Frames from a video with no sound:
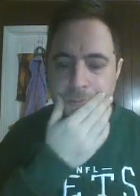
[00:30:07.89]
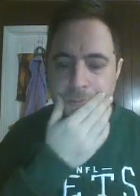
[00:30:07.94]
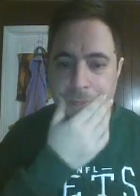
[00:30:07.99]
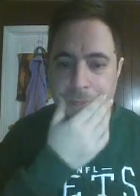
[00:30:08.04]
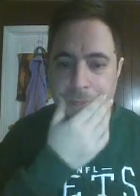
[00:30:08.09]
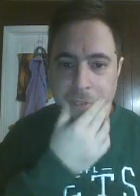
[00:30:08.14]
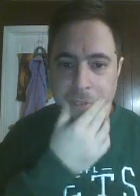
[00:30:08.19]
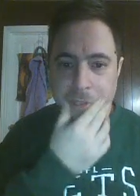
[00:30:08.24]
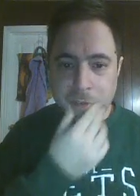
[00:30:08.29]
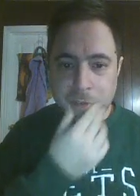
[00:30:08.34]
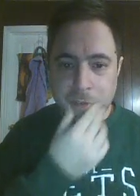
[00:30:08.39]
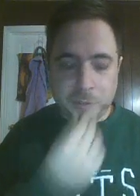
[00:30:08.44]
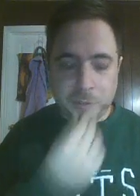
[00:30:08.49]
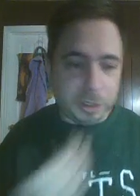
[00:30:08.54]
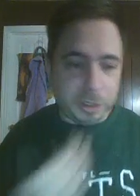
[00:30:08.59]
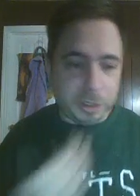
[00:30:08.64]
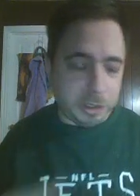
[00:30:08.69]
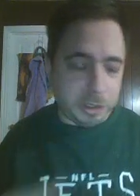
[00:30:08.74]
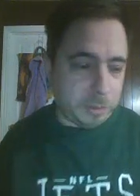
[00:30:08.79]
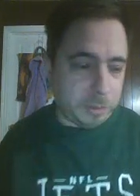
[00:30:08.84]
But it was a
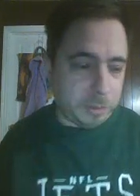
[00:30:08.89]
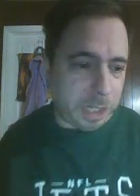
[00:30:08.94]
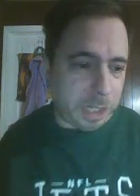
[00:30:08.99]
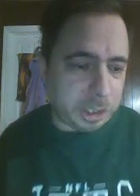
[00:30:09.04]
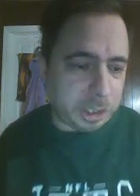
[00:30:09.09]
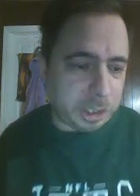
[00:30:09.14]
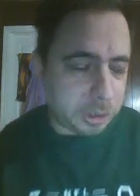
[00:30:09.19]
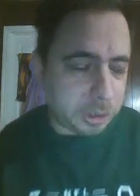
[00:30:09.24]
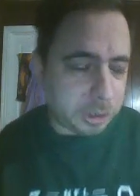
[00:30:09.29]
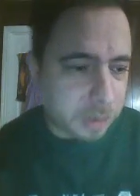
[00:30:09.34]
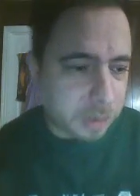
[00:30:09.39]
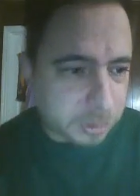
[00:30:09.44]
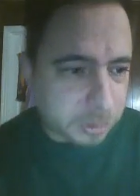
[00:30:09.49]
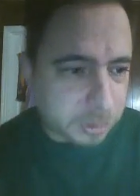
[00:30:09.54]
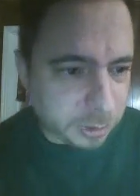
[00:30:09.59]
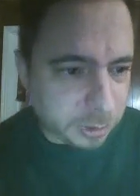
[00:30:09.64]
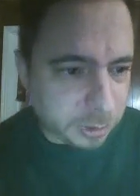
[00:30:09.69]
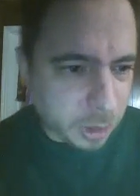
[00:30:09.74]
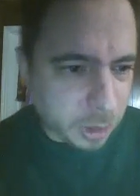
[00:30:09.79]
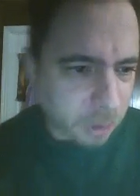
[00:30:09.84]
pretty good match.
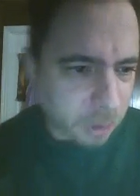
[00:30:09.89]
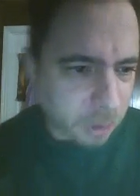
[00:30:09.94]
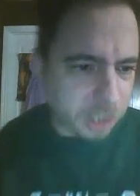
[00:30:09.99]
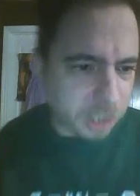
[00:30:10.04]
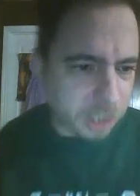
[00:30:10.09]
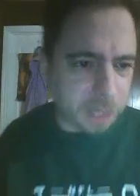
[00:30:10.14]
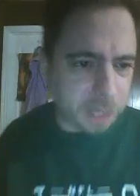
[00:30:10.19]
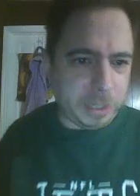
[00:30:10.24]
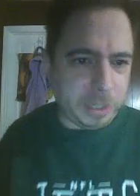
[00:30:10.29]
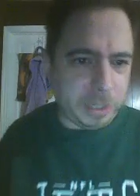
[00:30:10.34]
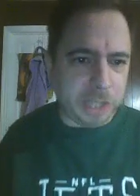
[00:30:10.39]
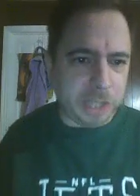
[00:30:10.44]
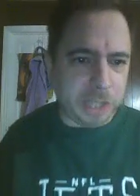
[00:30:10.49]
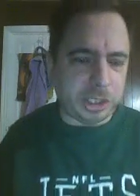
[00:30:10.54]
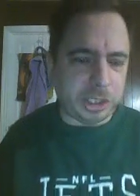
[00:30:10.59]
Very hard hitting match.